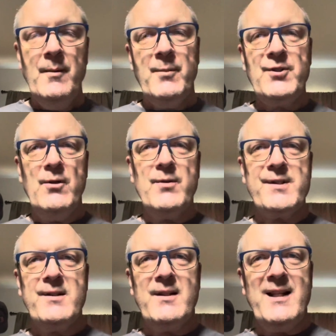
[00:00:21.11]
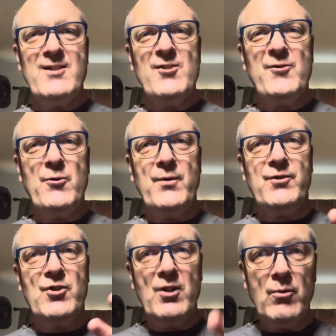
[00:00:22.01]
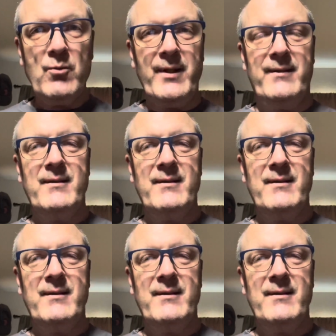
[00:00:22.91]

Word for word: But you know, it's not just true with children.